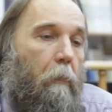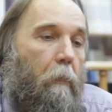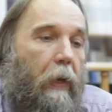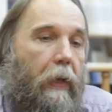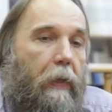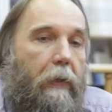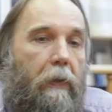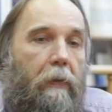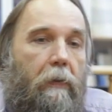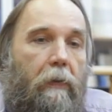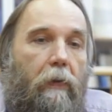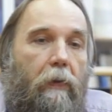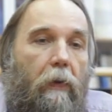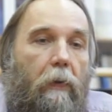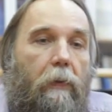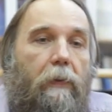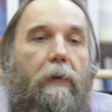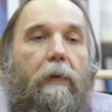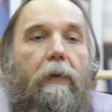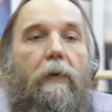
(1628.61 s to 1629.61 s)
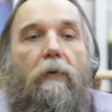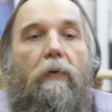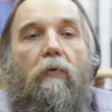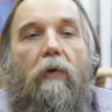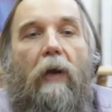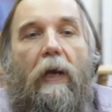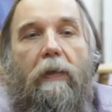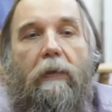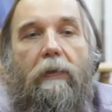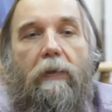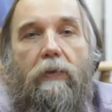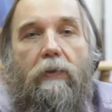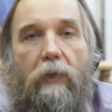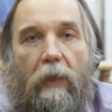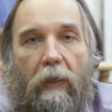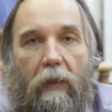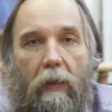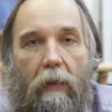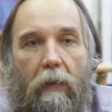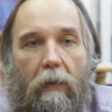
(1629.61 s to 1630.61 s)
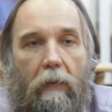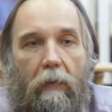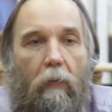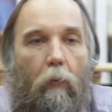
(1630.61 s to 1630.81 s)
making the reality check,